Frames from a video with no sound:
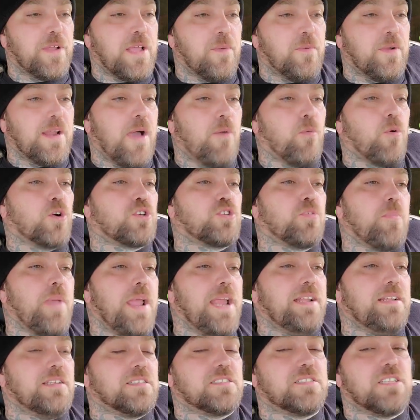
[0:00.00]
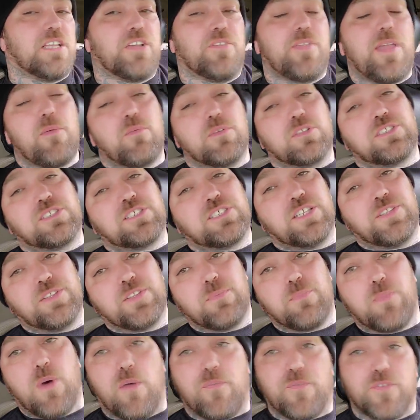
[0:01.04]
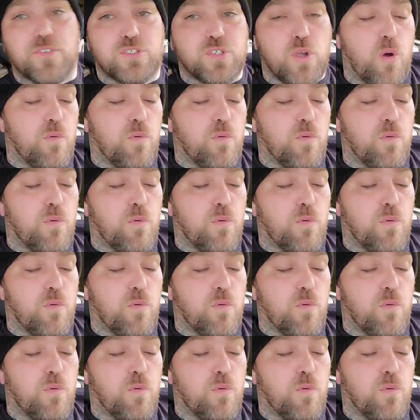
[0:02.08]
And when I worked maintenance there, they would send the buffers